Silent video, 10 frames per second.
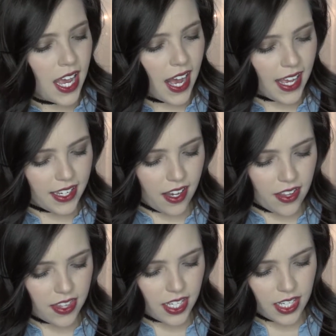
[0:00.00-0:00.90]
I
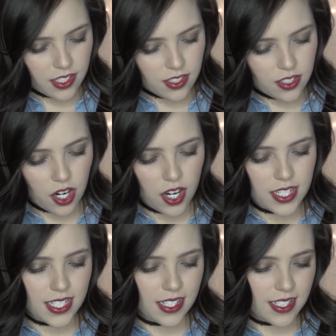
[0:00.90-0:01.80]
got the
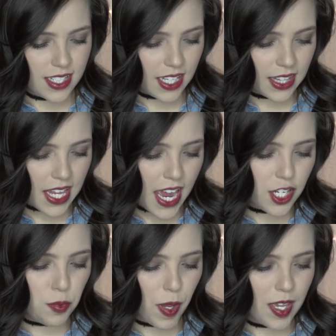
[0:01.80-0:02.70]
Tarteist
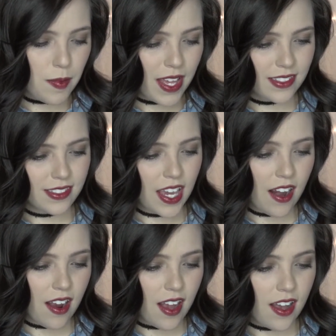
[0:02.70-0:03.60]
Lash Paint
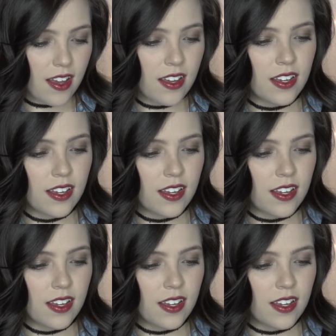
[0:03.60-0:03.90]
Mascara.